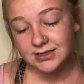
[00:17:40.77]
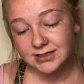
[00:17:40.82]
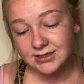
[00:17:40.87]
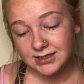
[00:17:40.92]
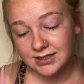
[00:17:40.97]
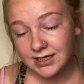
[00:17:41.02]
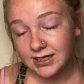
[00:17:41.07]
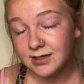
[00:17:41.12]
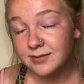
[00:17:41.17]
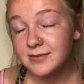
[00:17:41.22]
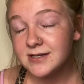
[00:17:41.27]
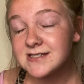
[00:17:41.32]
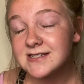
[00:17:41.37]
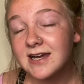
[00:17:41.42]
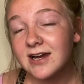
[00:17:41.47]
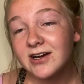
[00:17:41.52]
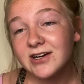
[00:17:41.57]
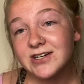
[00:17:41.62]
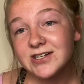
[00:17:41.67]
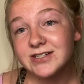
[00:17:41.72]
And I had
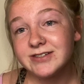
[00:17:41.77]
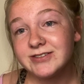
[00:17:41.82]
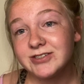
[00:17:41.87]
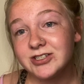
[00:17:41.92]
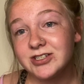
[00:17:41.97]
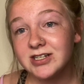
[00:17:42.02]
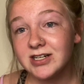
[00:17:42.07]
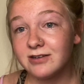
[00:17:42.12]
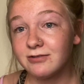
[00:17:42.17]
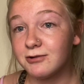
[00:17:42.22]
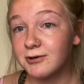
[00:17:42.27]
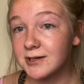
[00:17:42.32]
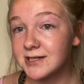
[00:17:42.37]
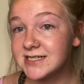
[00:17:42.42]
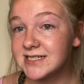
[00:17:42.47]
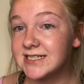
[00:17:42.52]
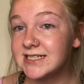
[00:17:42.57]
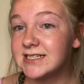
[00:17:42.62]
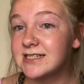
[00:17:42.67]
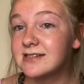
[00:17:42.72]
miscarriage at
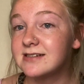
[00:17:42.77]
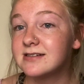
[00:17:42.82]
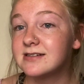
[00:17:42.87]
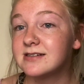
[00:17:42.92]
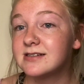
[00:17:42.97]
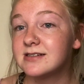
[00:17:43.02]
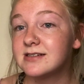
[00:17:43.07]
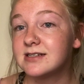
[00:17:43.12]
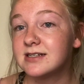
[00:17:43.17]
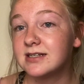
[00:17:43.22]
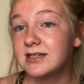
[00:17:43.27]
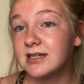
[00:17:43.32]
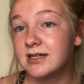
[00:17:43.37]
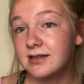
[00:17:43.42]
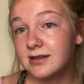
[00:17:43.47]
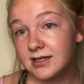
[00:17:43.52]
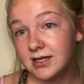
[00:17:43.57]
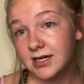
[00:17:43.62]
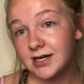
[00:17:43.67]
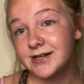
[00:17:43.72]
14.
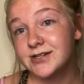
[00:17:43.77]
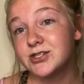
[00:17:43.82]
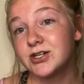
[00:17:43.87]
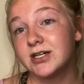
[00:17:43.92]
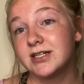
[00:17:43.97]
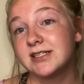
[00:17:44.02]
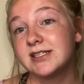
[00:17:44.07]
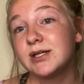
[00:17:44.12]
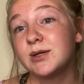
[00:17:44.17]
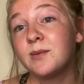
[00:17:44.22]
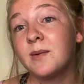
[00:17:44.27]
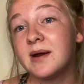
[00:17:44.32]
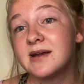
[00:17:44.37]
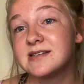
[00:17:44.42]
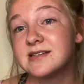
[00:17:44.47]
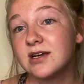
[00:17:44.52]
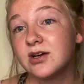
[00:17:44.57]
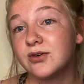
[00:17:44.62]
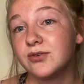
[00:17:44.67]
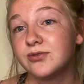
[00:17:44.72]
And then I tried to kill
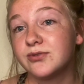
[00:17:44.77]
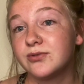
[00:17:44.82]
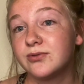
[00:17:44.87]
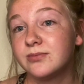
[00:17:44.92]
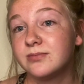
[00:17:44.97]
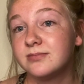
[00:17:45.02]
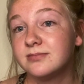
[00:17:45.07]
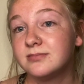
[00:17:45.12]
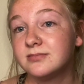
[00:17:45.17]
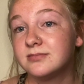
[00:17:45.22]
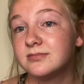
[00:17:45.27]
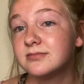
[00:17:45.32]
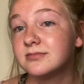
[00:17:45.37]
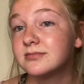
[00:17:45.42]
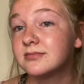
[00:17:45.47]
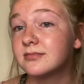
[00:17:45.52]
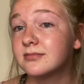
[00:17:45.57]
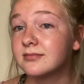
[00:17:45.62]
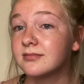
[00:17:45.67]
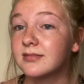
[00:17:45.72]
myself
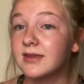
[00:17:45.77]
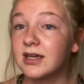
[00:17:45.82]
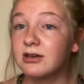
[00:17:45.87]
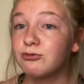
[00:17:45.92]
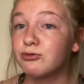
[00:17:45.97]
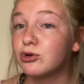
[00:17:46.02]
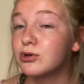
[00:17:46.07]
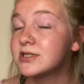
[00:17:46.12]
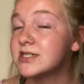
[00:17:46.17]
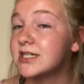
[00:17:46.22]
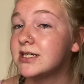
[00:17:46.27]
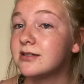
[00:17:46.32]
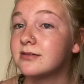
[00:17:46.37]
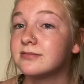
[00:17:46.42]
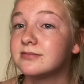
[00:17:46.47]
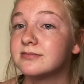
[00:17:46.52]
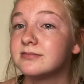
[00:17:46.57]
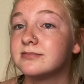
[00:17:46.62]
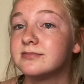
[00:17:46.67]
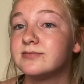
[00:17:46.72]
at 14.
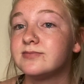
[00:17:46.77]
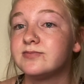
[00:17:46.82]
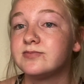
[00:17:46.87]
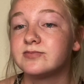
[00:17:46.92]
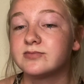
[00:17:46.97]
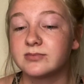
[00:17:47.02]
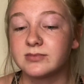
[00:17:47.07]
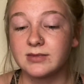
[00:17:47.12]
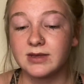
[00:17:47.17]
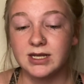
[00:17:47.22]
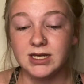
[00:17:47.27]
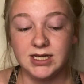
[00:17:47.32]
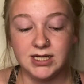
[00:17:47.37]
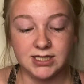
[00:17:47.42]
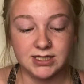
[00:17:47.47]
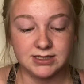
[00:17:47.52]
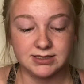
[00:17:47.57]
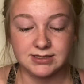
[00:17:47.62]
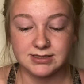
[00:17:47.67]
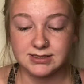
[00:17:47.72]

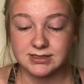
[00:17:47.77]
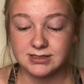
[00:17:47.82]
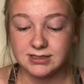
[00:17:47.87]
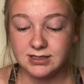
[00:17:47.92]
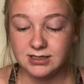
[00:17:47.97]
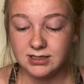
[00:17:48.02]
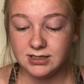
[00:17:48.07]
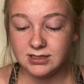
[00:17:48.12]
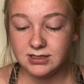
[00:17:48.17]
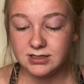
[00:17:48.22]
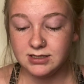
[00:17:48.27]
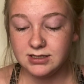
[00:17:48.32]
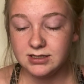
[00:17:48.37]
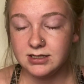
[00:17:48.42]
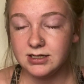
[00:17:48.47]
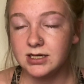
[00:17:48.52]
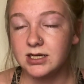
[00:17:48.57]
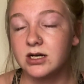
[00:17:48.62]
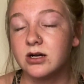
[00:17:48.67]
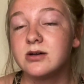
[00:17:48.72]
And
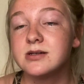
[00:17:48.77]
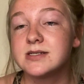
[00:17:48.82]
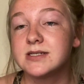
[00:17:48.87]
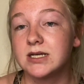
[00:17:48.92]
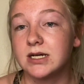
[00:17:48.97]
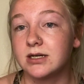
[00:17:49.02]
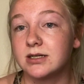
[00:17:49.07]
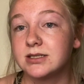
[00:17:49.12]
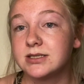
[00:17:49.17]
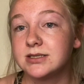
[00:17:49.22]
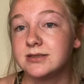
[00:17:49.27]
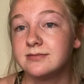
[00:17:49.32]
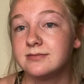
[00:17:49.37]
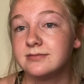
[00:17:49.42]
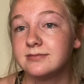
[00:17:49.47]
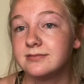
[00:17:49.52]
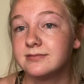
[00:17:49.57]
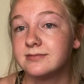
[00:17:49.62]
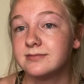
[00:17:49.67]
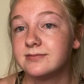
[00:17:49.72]
it all sucked
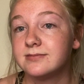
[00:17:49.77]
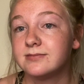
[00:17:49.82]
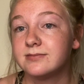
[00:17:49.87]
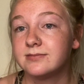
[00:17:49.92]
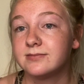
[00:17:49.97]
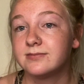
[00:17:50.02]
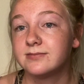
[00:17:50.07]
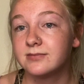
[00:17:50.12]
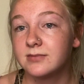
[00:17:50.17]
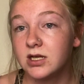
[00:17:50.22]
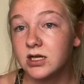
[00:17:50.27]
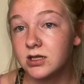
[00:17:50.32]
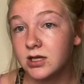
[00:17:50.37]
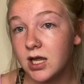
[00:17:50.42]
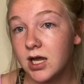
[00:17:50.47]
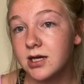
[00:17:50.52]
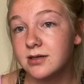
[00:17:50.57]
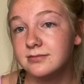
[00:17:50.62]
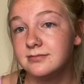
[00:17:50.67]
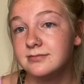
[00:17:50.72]
a lot.